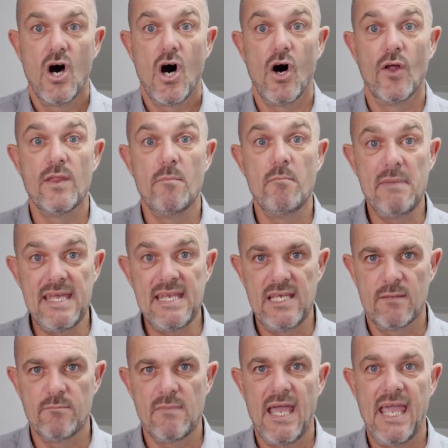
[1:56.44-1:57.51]
On the
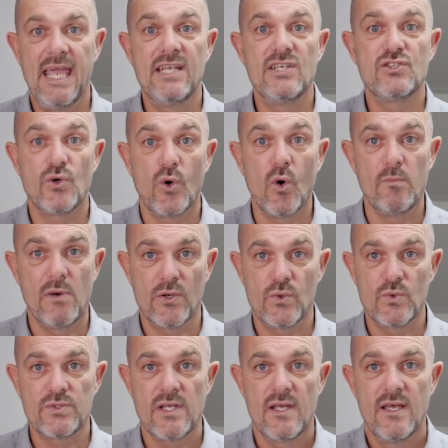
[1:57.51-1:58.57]
medium and tall
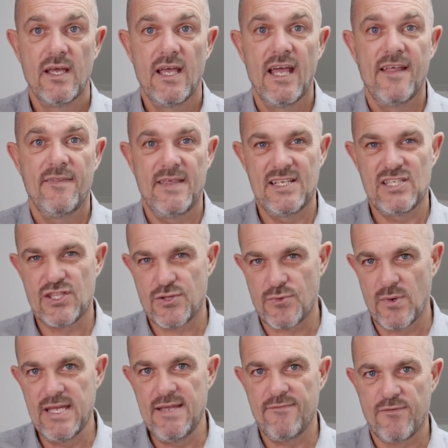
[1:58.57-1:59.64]
models, there's
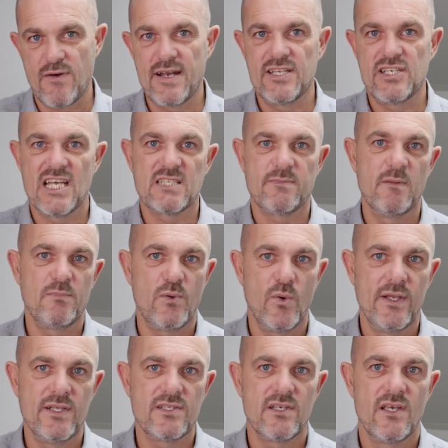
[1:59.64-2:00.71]
3 front adjustment
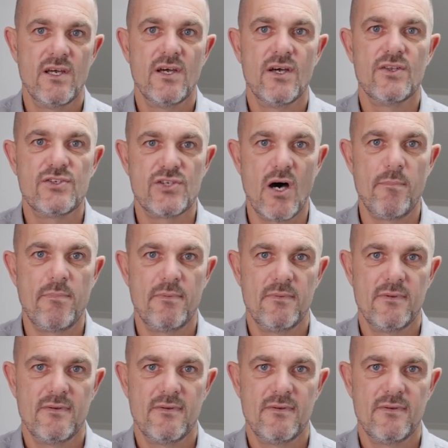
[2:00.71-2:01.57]
points, top,